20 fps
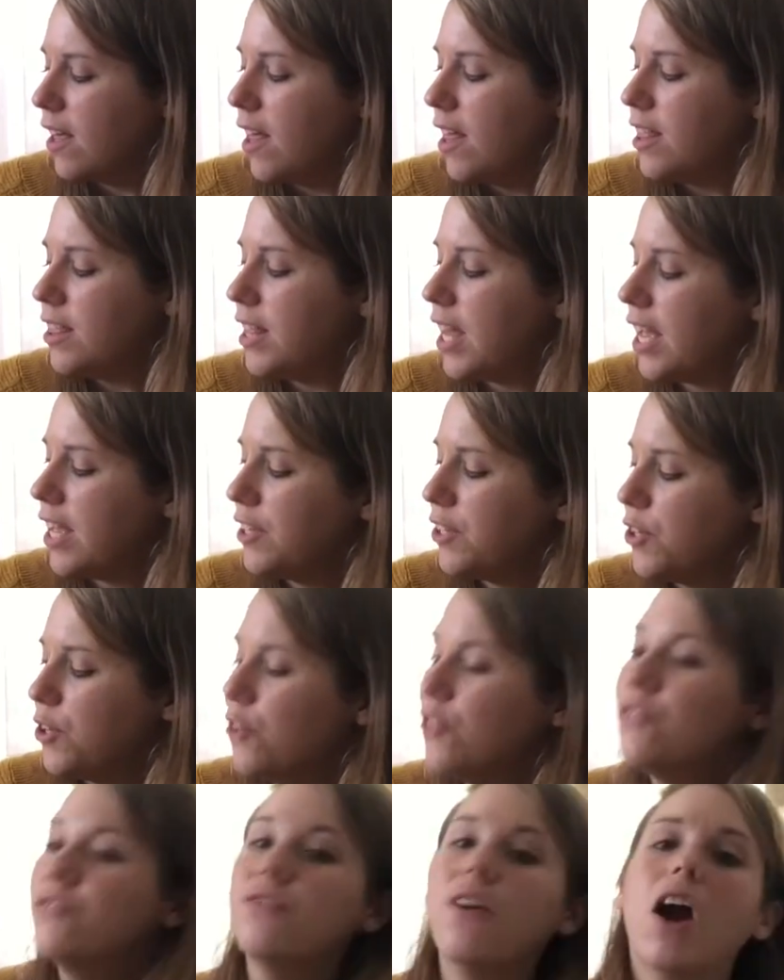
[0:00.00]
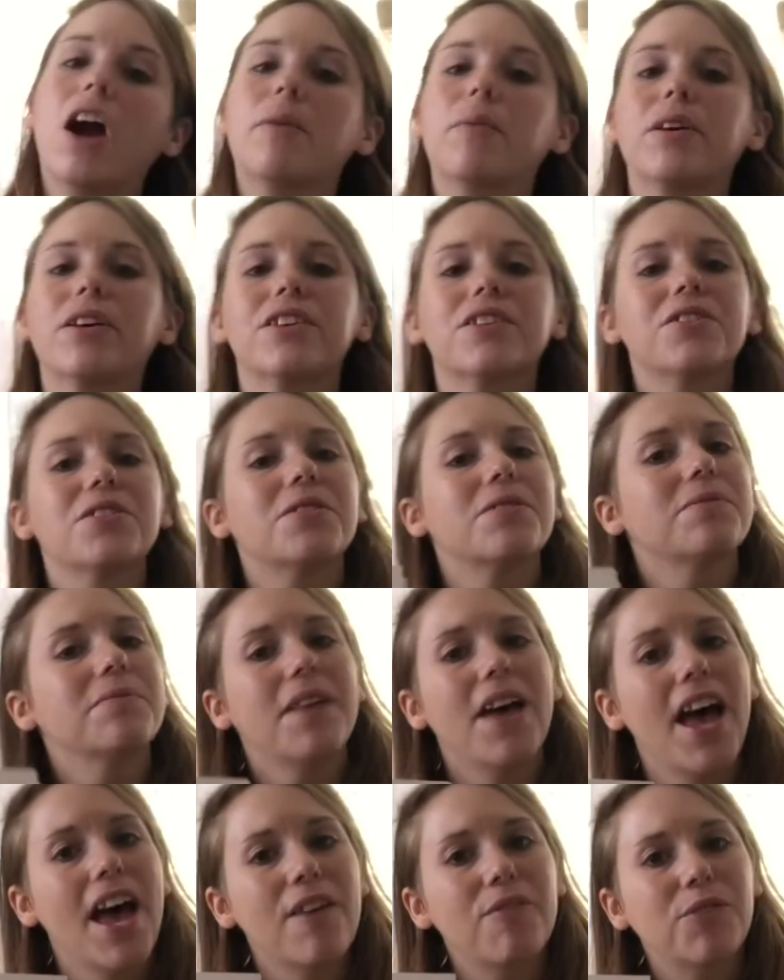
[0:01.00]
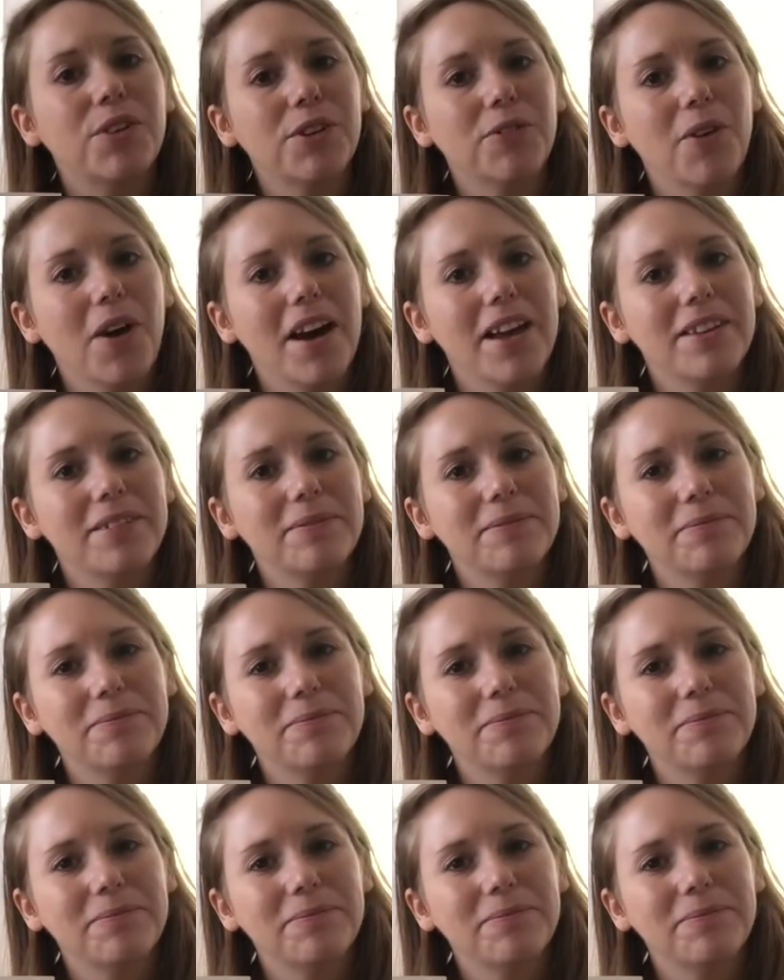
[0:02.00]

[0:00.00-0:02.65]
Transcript: Thank you, farmers, everyone.